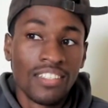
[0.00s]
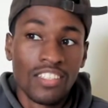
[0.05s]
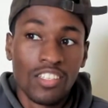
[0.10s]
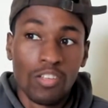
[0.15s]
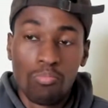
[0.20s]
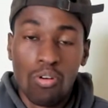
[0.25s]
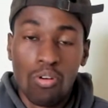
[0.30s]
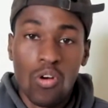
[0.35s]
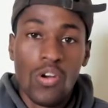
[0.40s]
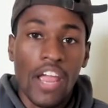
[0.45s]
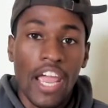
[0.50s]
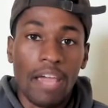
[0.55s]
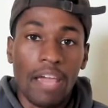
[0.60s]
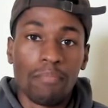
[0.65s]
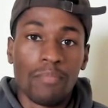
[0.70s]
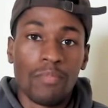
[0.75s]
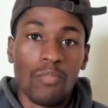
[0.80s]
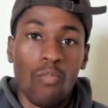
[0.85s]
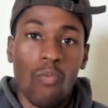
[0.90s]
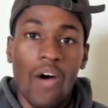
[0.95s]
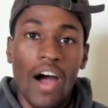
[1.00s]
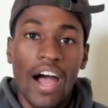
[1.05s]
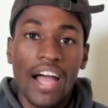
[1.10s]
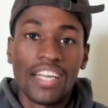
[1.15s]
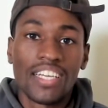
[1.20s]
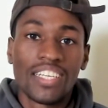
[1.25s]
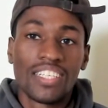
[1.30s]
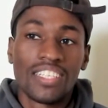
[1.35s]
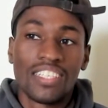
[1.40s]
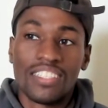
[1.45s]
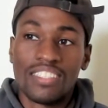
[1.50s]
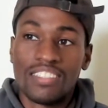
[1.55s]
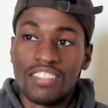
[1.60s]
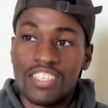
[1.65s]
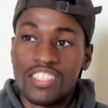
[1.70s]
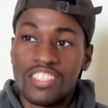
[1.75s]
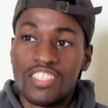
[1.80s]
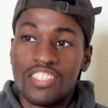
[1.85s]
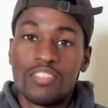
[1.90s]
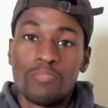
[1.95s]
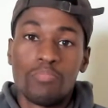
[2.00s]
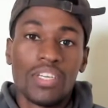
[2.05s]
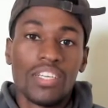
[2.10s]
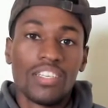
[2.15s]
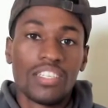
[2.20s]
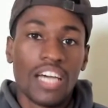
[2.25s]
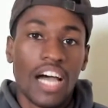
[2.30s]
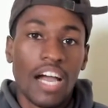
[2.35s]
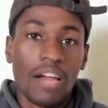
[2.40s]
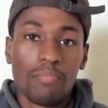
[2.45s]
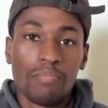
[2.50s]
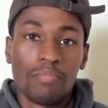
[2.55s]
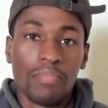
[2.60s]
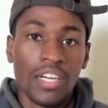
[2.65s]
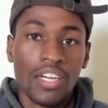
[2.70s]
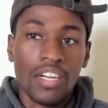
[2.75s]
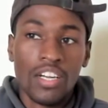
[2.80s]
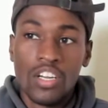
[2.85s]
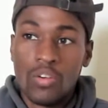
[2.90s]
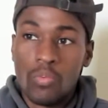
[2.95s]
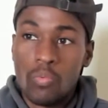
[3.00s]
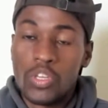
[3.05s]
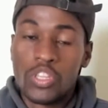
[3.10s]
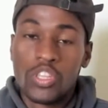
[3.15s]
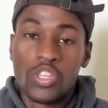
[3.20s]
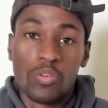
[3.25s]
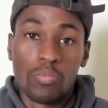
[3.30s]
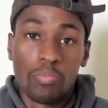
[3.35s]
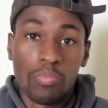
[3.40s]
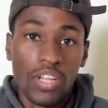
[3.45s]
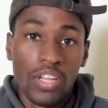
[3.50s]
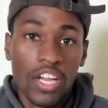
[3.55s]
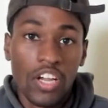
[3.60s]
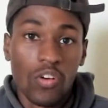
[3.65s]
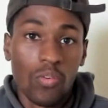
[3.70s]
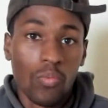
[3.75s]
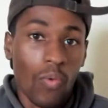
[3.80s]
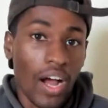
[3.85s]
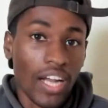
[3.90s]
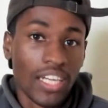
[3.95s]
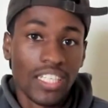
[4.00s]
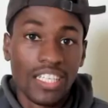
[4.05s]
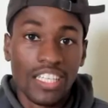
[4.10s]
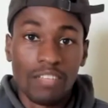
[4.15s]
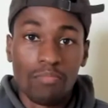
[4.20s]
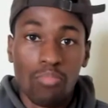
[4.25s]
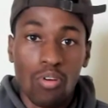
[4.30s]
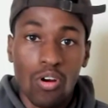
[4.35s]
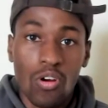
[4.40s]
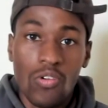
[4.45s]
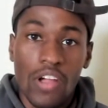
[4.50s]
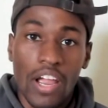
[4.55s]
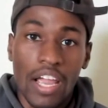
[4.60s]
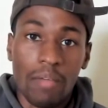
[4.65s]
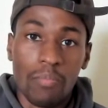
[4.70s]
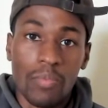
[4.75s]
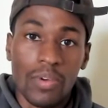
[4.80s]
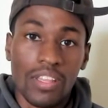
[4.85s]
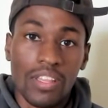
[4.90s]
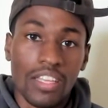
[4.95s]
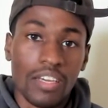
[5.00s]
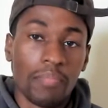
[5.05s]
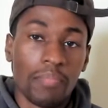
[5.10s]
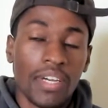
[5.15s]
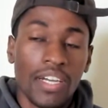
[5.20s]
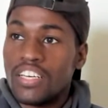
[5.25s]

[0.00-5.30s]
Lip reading: the pro game. Watch and spend time with your player watching the pro game with them.